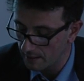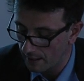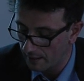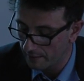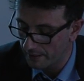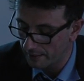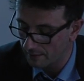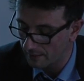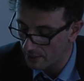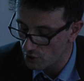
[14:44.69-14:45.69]
and
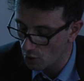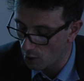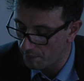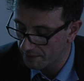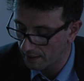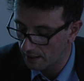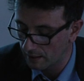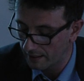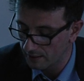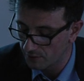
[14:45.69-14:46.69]
that they show
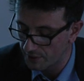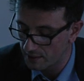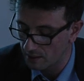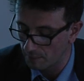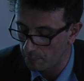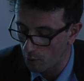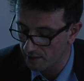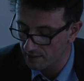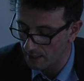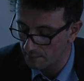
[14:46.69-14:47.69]
particular interest in
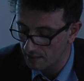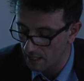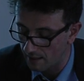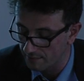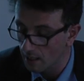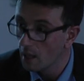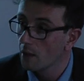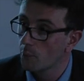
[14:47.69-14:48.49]
poets themselves.